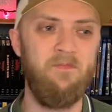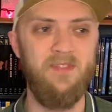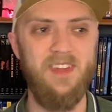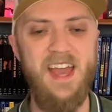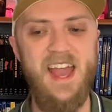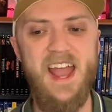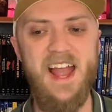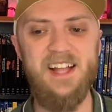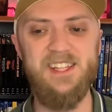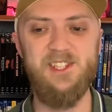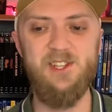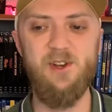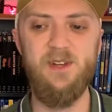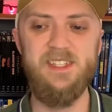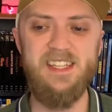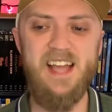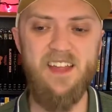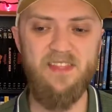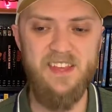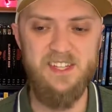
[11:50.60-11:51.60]
And so
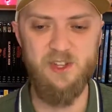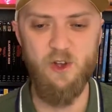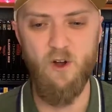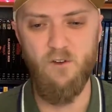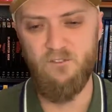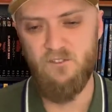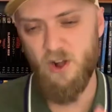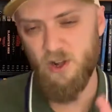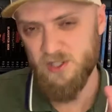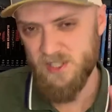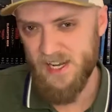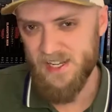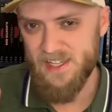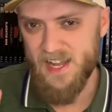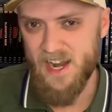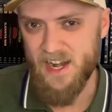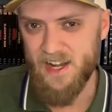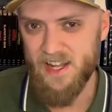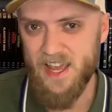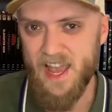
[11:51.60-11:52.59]
it's got this whole false
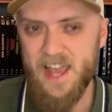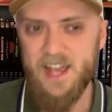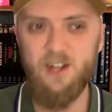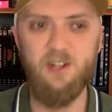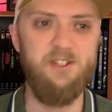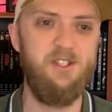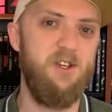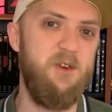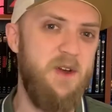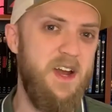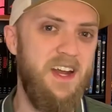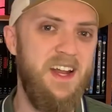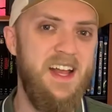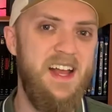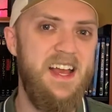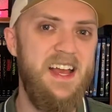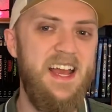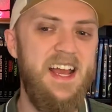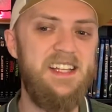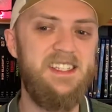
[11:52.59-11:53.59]
identity angle to it.
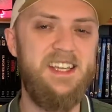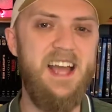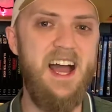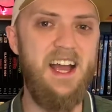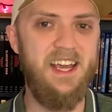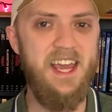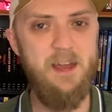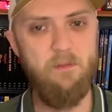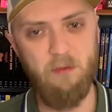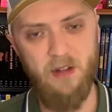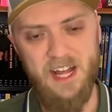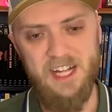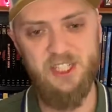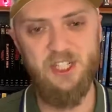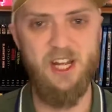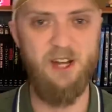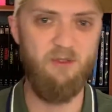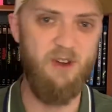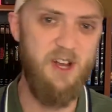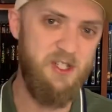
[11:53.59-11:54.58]
It's got Cate
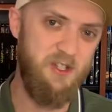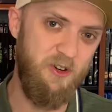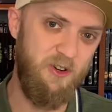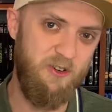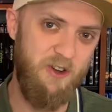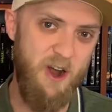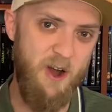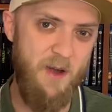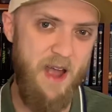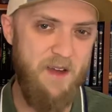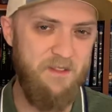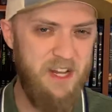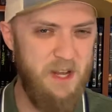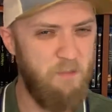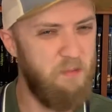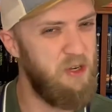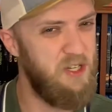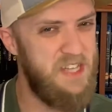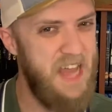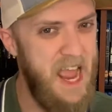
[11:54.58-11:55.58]
Blanchett and Russell Crowe having to
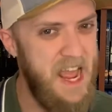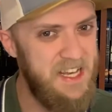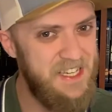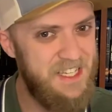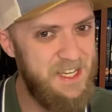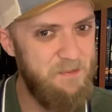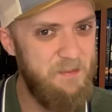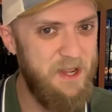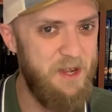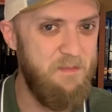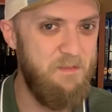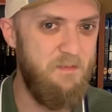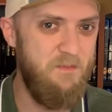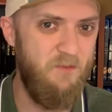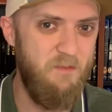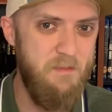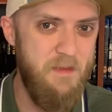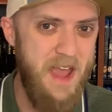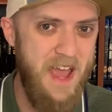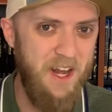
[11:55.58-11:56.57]
pretend to be
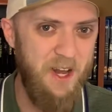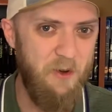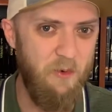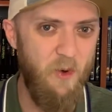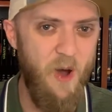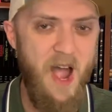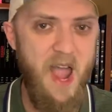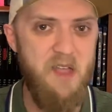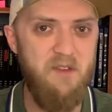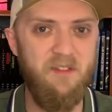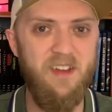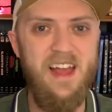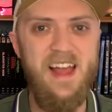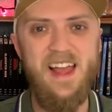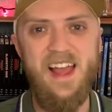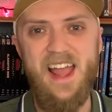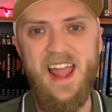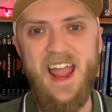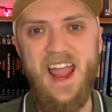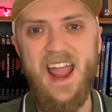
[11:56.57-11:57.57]
man and
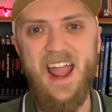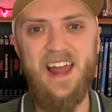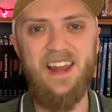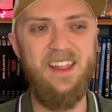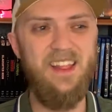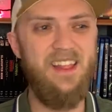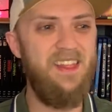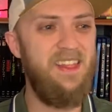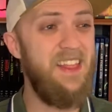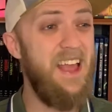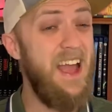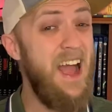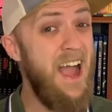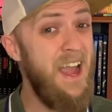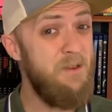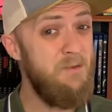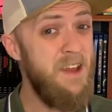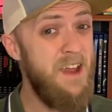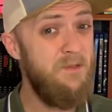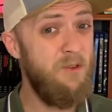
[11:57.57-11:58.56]
wife. And
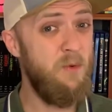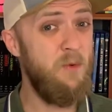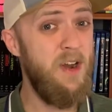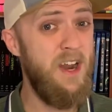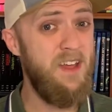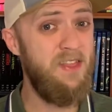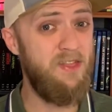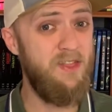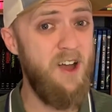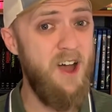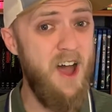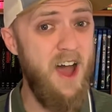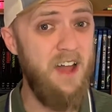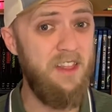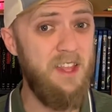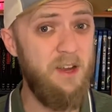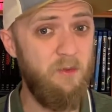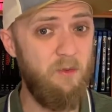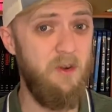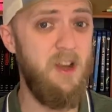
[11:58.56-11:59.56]
I never would have
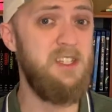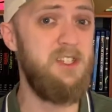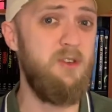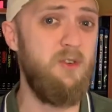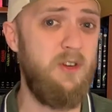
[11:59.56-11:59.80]
thought that Russell